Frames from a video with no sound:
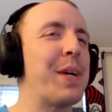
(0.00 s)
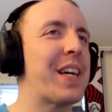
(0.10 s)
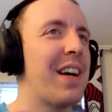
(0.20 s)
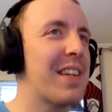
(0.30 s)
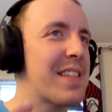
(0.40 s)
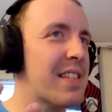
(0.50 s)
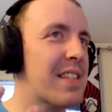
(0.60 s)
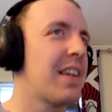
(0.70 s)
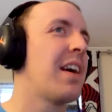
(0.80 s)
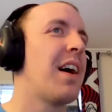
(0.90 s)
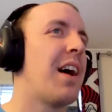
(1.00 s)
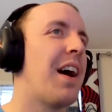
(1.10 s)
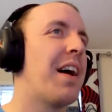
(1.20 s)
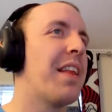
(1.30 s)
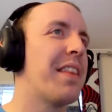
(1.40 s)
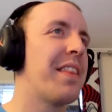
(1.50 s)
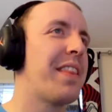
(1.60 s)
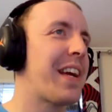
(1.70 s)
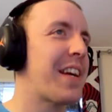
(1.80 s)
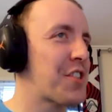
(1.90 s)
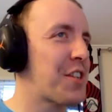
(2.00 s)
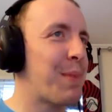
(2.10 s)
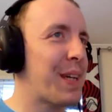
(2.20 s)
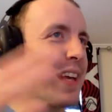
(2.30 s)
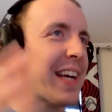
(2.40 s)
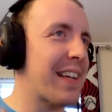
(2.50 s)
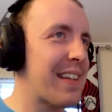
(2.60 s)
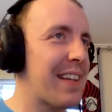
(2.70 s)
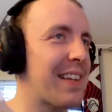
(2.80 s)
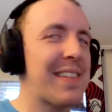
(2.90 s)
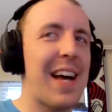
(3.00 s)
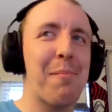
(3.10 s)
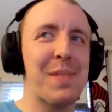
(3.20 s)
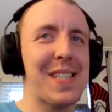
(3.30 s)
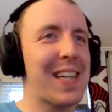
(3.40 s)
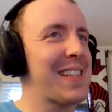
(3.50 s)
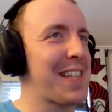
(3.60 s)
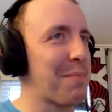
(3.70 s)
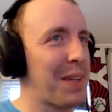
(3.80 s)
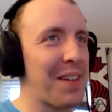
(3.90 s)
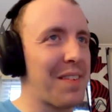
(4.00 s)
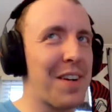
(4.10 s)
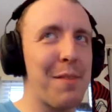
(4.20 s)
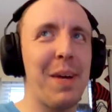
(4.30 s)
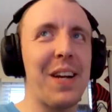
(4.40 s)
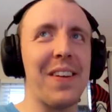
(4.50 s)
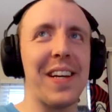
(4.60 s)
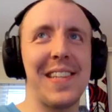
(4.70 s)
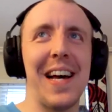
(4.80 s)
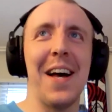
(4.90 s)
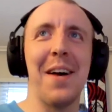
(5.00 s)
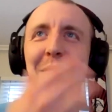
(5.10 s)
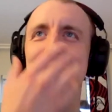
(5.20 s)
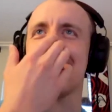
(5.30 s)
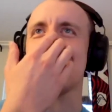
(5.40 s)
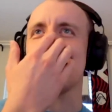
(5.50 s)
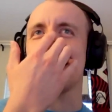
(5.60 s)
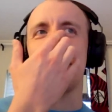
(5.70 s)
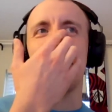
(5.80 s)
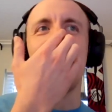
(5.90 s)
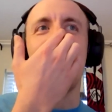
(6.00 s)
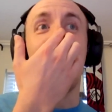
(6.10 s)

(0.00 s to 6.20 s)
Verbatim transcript: because they should be like a top 16, but they're very middling top 16.